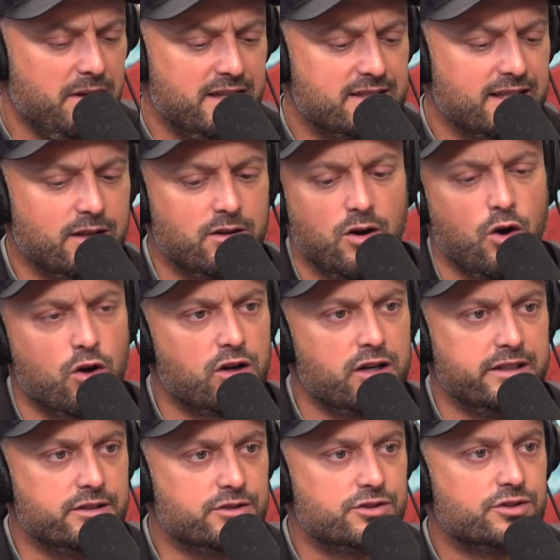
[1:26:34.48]
like
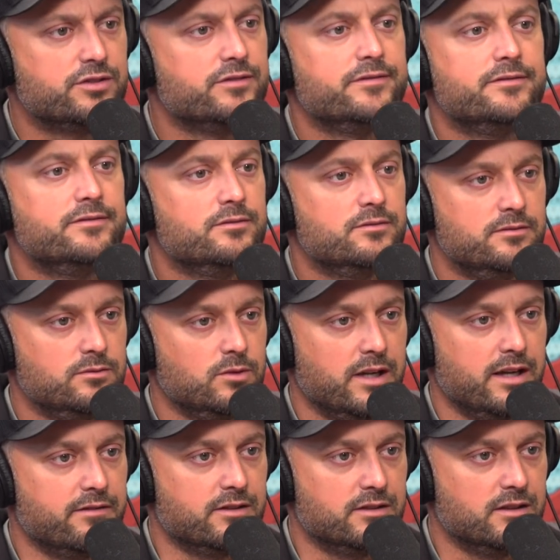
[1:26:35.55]
orange,
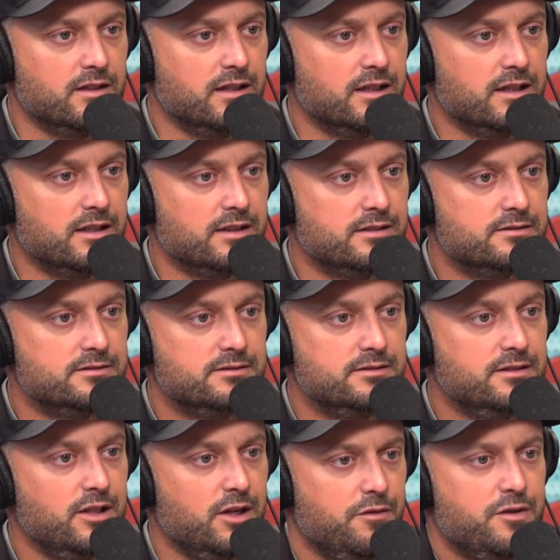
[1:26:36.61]
whatever.
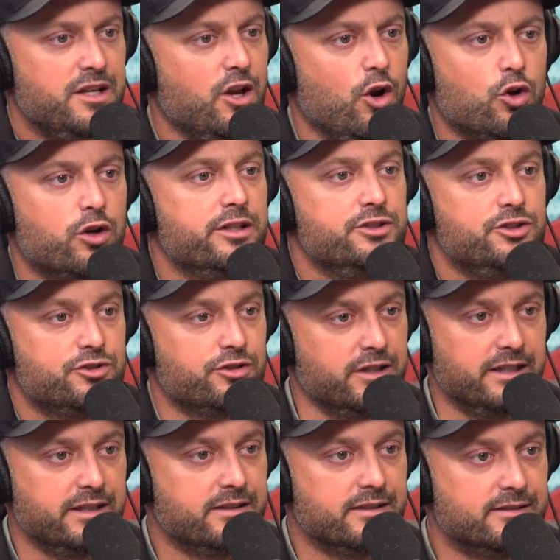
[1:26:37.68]
If you get orange
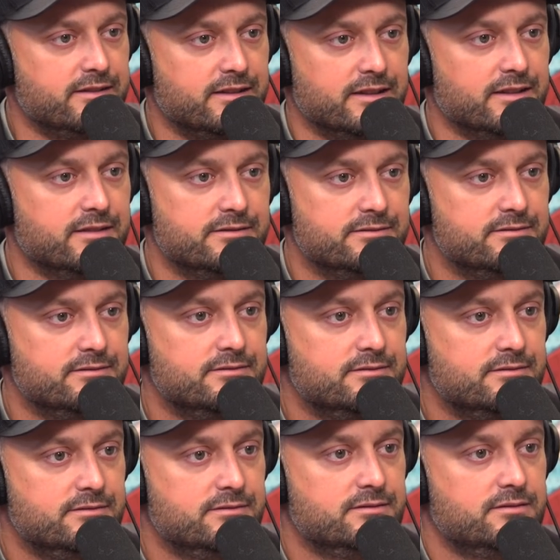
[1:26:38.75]
drink at the
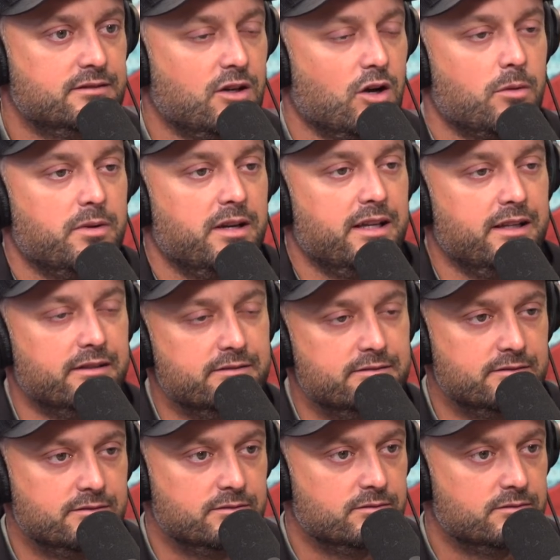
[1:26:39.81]
carbonated,
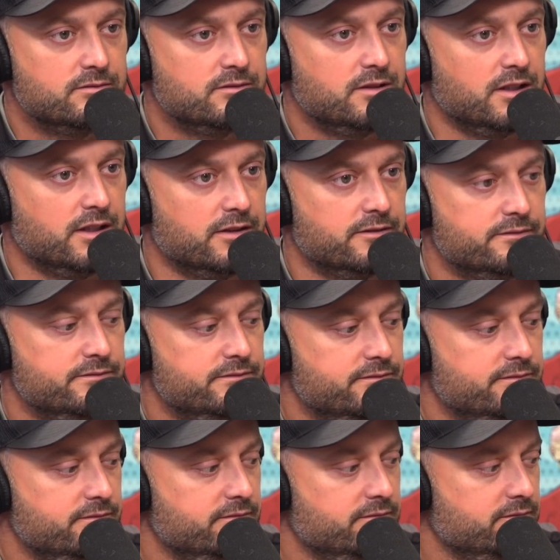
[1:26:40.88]

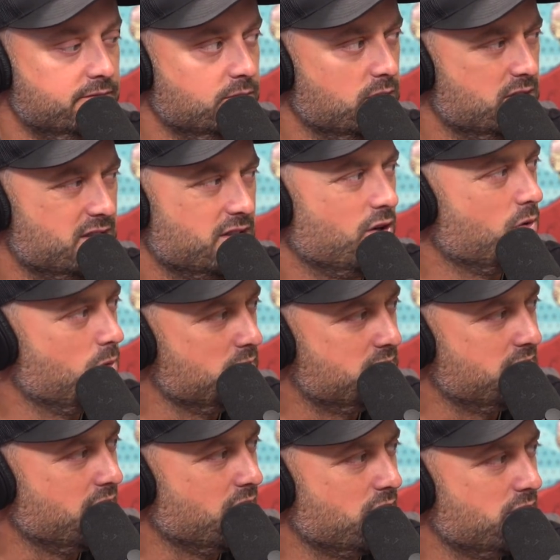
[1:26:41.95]
what's
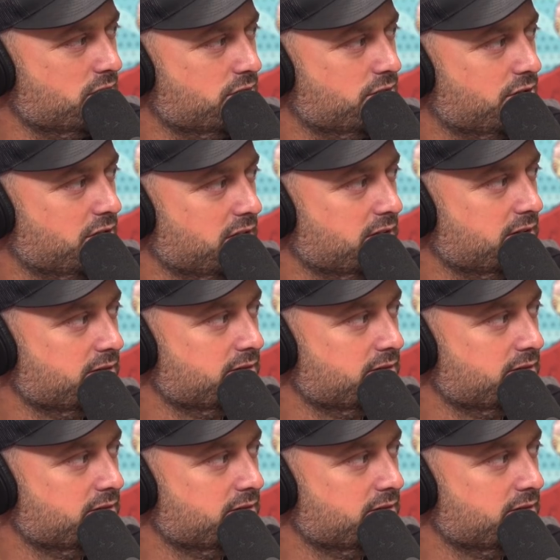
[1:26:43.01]
the orange drink?